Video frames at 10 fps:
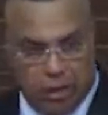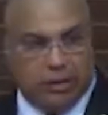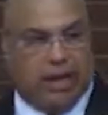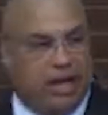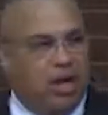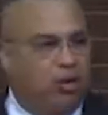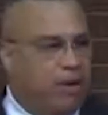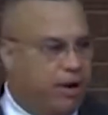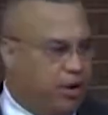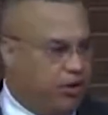They get on
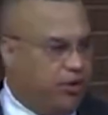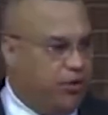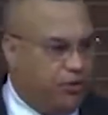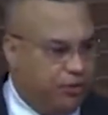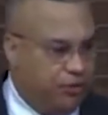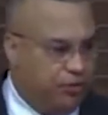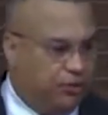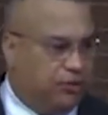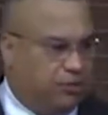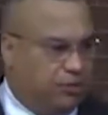my
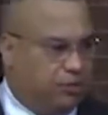nerves